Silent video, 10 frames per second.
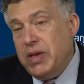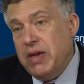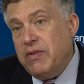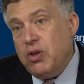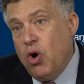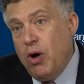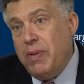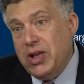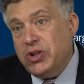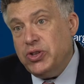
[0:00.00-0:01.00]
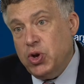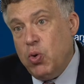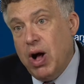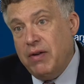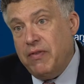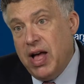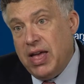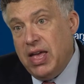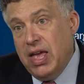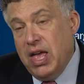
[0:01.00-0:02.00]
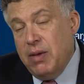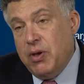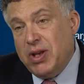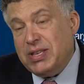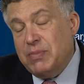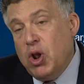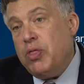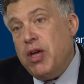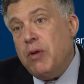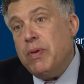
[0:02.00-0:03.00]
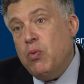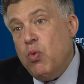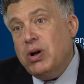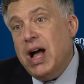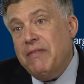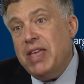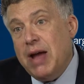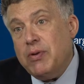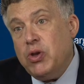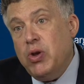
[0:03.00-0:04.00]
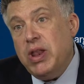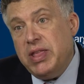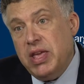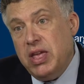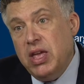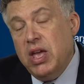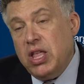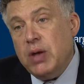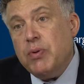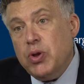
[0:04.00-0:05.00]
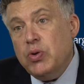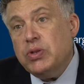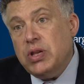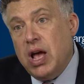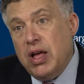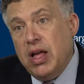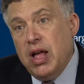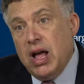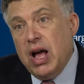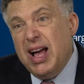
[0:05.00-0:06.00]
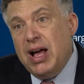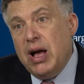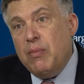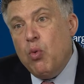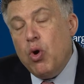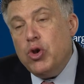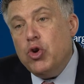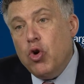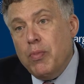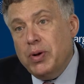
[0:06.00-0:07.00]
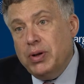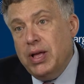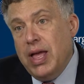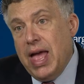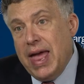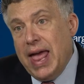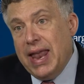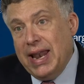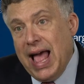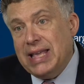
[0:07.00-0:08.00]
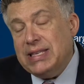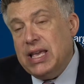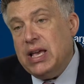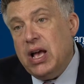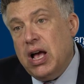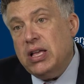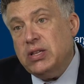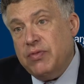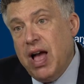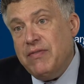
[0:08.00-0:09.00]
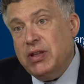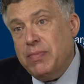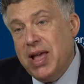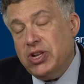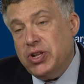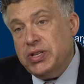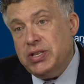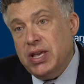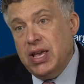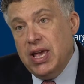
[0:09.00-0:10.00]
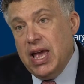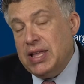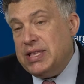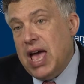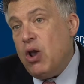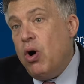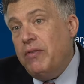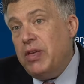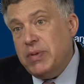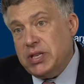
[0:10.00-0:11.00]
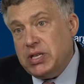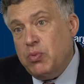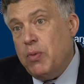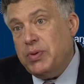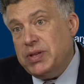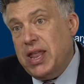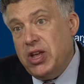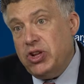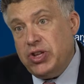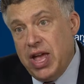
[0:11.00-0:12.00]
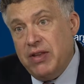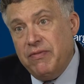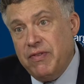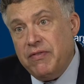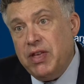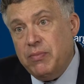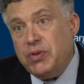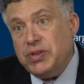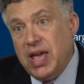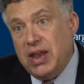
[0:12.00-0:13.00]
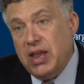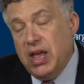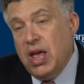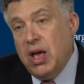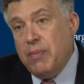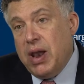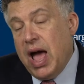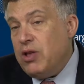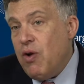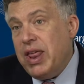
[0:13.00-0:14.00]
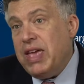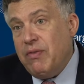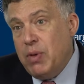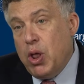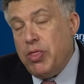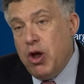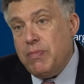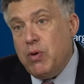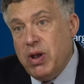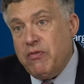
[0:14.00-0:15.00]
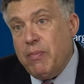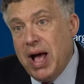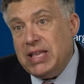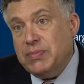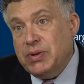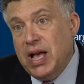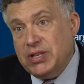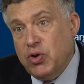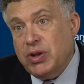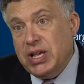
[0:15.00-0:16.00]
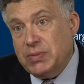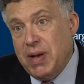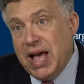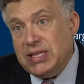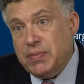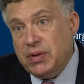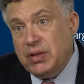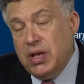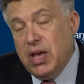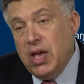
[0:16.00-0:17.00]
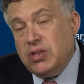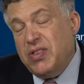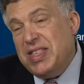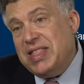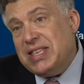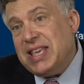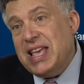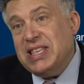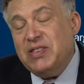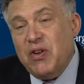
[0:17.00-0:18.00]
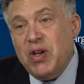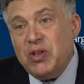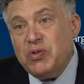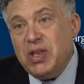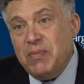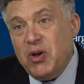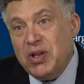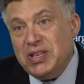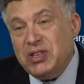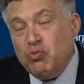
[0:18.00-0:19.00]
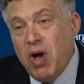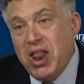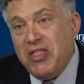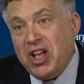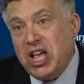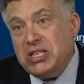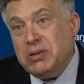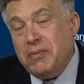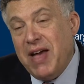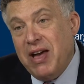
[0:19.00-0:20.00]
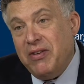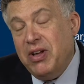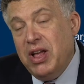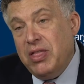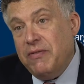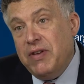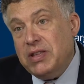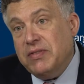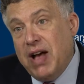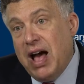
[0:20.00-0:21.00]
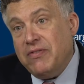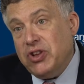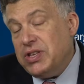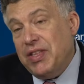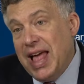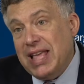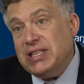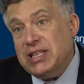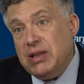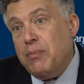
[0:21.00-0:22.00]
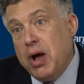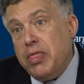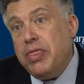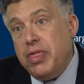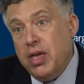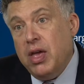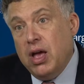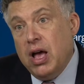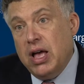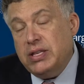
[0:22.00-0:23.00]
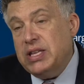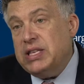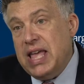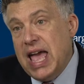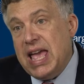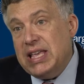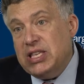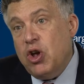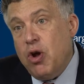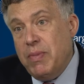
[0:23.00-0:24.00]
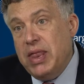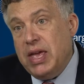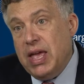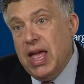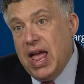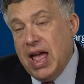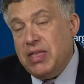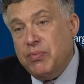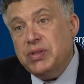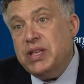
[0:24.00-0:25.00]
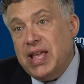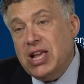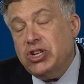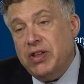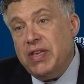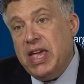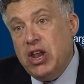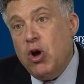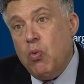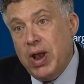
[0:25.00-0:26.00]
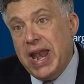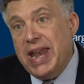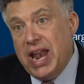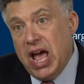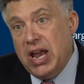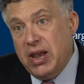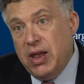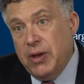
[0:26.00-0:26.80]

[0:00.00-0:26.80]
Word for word: be given to all patients who qualify because immunotherapy will have the opportunity to produce uh, uh, a more durable and, and lasting uh, survival in patients. It's not all of them, it's a small percentage, 10, 15%, but I try to give immunotherapy whenever possible as early as possible. So th this case is very interesting because it's right on the cusp of how the field's evolved just in the last month uh, since the AACR meeting and the presentation of the KEYNOTE-189.